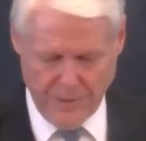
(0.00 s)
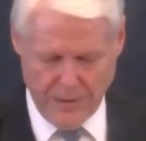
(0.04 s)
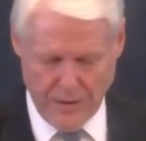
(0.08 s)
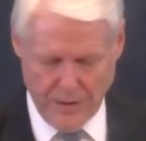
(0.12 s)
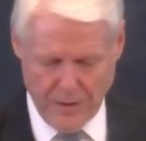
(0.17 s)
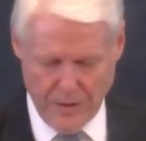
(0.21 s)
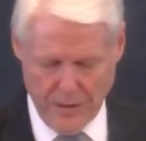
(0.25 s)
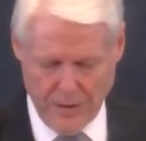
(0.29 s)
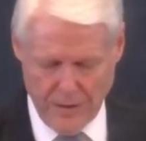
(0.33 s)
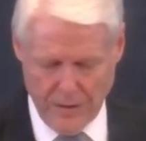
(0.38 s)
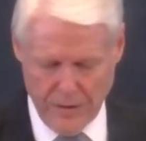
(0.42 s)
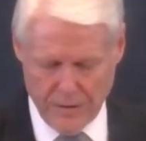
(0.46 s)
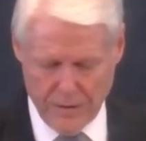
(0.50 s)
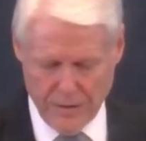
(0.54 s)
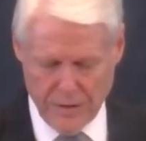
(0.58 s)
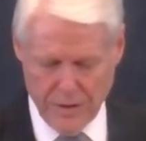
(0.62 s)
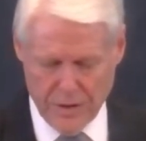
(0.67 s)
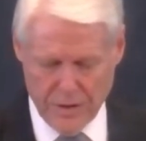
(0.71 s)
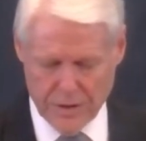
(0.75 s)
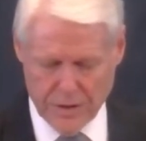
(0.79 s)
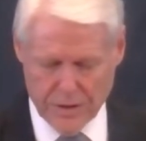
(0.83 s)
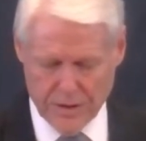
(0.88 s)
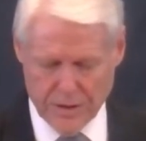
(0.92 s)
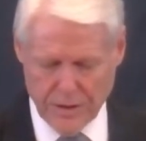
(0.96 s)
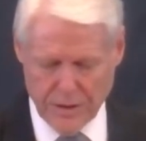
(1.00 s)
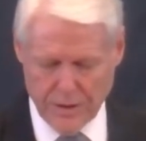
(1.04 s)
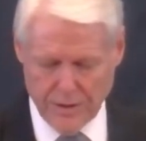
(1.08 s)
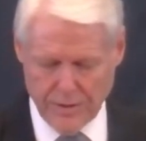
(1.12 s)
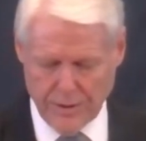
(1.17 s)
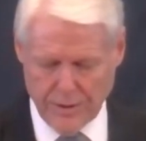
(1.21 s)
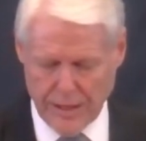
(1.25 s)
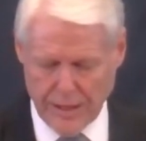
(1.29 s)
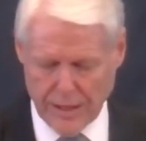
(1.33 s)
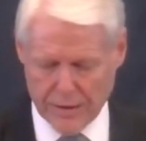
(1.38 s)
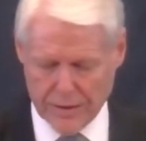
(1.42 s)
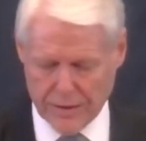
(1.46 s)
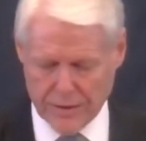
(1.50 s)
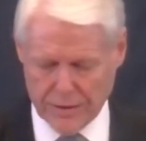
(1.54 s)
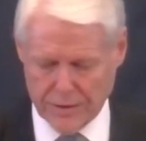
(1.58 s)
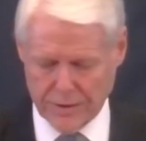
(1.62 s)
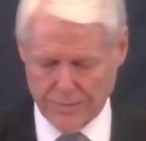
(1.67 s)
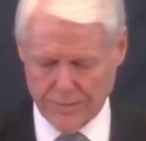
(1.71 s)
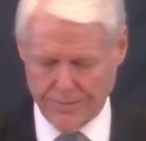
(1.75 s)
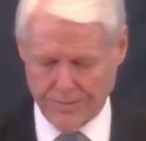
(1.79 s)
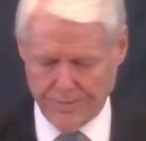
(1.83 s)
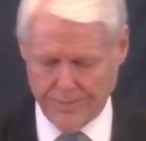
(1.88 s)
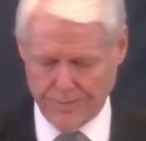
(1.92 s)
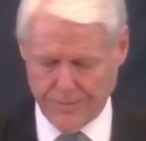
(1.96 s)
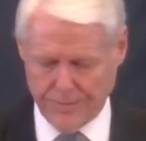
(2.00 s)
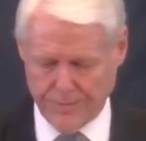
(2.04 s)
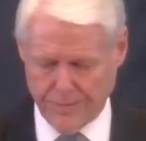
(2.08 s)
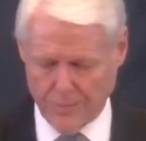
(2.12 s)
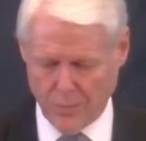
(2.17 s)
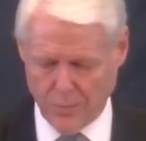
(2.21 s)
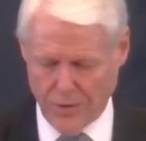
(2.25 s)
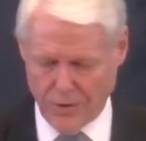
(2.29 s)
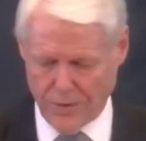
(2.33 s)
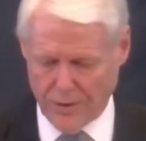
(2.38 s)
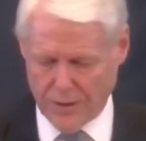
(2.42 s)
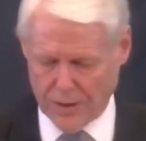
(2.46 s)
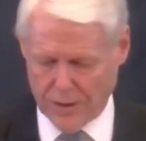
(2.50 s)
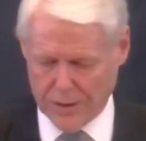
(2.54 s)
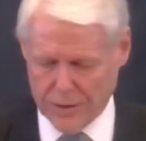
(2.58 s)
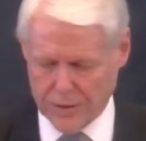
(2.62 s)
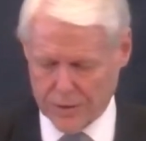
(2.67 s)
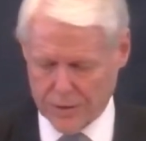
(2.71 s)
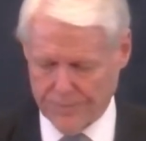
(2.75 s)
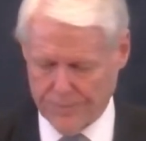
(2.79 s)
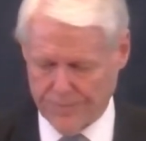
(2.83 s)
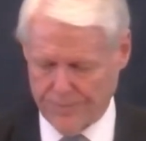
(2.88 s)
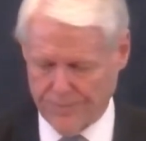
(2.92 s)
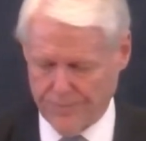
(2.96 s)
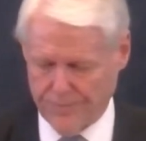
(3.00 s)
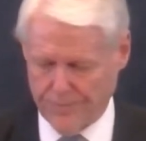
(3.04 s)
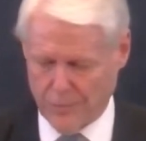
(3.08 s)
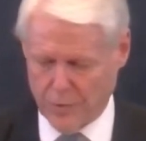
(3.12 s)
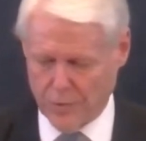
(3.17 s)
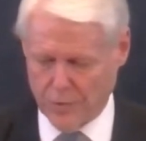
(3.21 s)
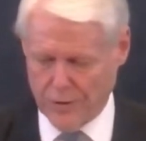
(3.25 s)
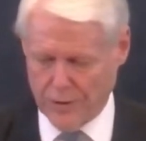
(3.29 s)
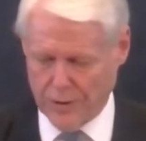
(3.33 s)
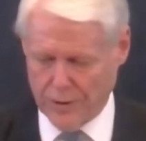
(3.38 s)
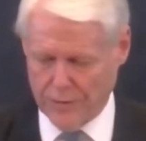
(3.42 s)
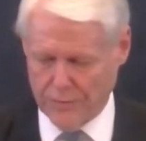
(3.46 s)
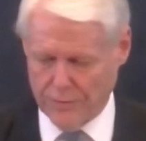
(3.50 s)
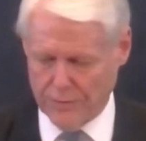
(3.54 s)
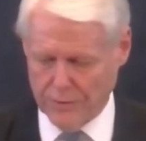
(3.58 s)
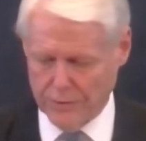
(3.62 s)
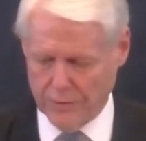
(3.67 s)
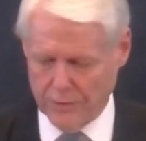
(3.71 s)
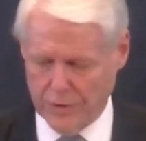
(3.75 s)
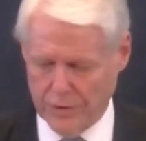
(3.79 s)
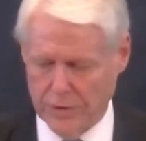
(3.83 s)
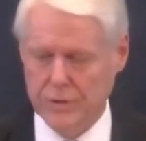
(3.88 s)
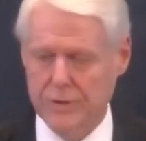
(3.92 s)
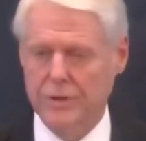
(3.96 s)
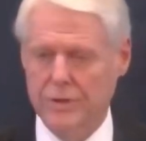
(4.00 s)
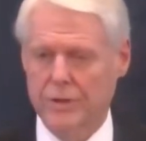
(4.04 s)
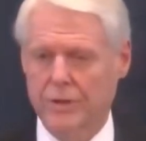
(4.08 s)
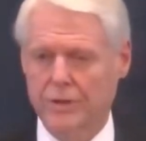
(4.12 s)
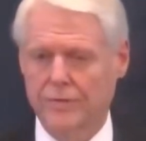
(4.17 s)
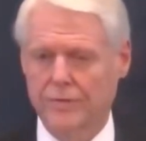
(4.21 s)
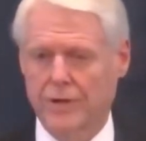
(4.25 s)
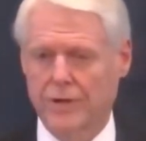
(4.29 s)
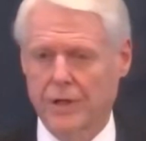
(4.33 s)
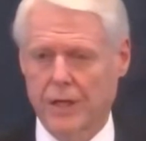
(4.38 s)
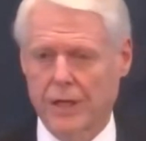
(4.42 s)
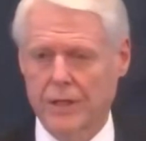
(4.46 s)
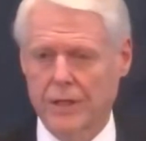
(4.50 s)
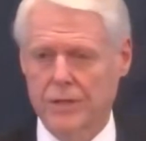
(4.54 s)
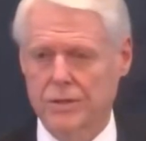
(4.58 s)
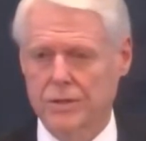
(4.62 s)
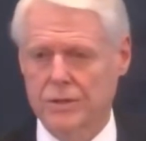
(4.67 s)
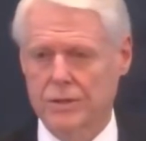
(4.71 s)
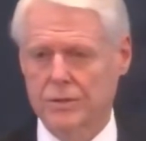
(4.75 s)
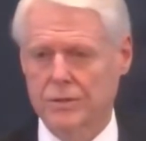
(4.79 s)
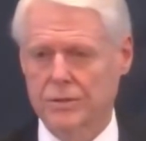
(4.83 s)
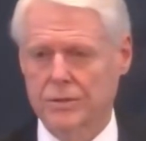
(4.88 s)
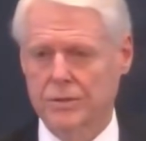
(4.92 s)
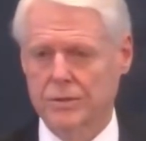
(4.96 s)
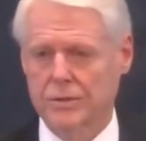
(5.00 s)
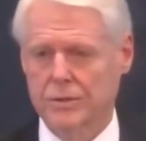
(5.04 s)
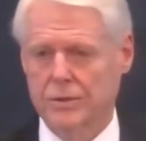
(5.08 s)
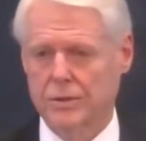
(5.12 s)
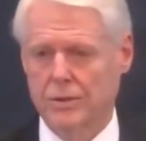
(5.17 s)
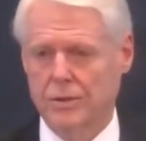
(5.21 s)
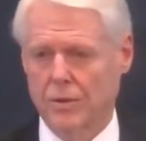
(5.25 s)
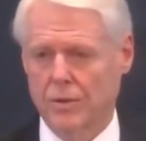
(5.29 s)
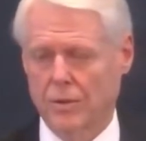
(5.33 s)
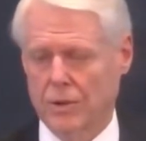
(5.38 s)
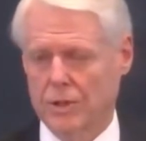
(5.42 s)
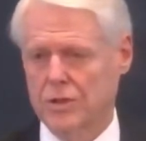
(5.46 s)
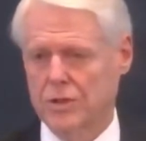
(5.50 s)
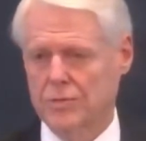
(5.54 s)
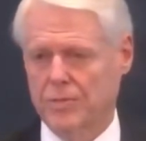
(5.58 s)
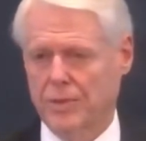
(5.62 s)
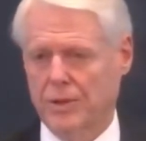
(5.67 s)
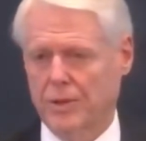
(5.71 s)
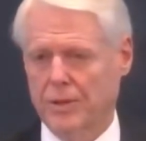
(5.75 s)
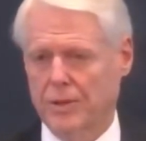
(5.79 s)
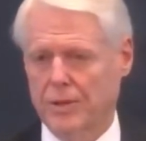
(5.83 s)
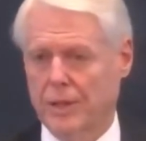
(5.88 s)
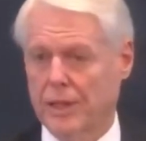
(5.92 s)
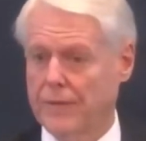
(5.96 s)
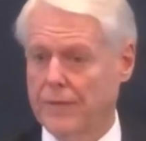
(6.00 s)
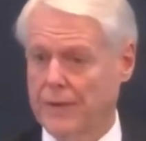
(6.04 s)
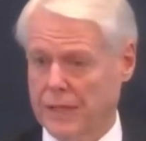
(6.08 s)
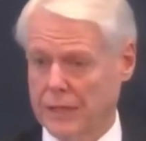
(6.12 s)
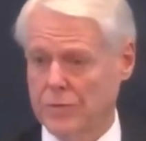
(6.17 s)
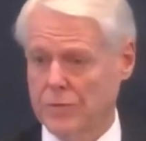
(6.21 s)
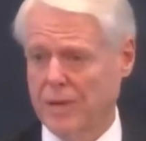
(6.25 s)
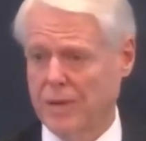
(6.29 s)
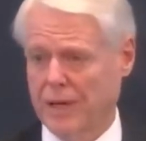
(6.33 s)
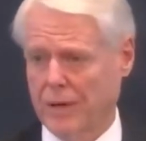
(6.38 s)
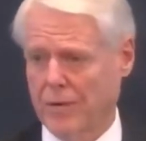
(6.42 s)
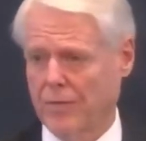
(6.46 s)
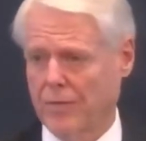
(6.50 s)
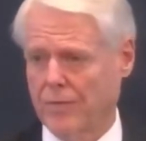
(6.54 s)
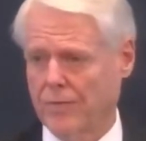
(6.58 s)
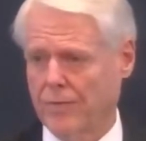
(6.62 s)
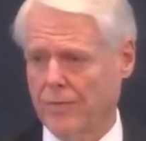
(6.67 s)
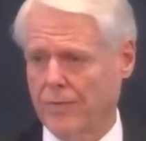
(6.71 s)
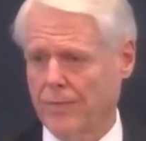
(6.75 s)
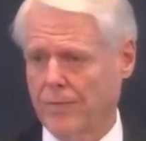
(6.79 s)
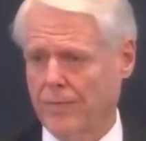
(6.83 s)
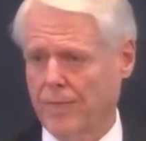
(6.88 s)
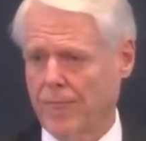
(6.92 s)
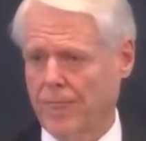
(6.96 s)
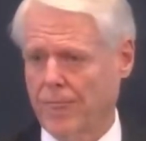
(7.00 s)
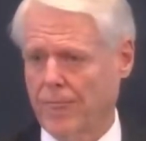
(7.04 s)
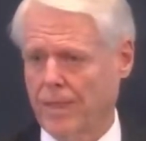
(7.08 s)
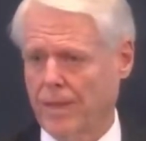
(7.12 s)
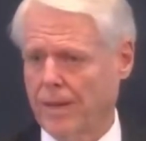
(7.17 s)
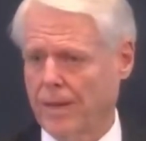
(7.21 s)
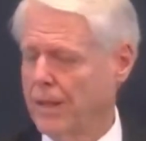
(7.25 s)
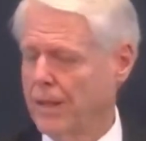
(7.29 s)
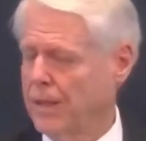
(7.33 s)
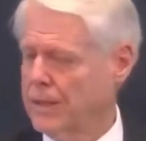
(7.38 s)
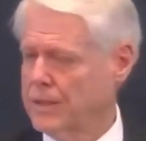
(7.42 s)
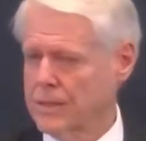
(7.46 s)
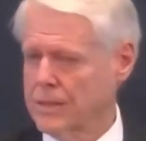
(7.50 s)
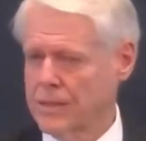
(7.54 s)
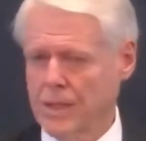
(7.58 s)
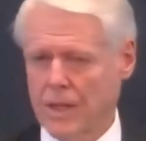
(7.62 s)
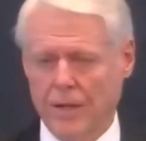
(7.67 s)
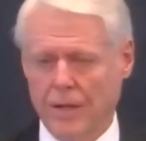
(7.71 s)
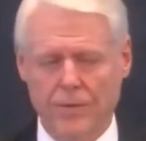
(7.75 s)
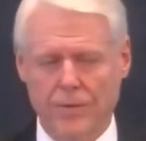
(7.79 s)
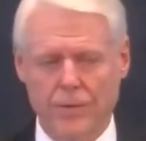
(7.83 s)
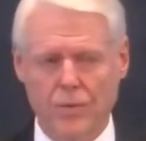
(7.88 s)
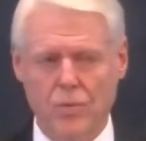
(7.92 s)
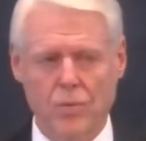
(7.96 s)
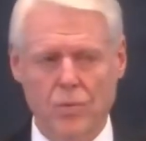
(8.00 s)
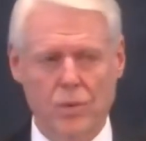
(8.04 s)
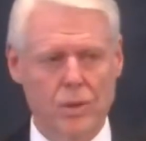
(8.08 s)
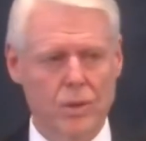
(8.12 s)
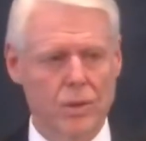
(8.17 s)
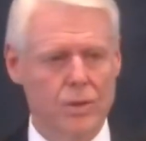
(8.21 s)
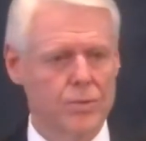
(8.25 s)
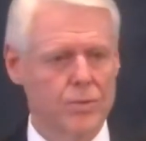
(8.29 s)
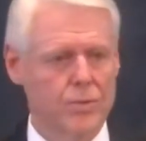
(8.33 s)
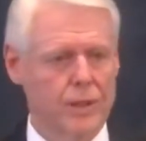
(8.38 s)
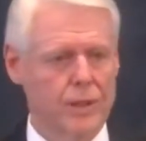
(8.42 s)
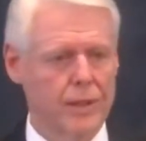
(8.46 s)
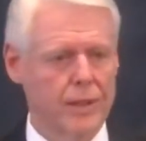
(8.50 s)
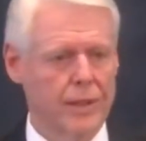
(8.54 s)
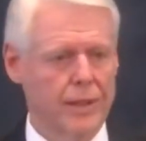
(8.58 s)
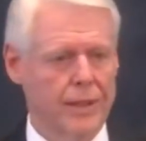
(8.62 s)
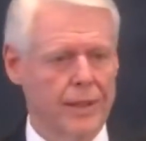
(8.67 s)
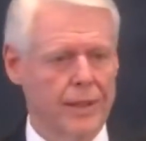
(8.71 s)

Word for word: Jesus interacts with us through the influence of God's Holy Spirit, and that's powerful. It's not through words right now,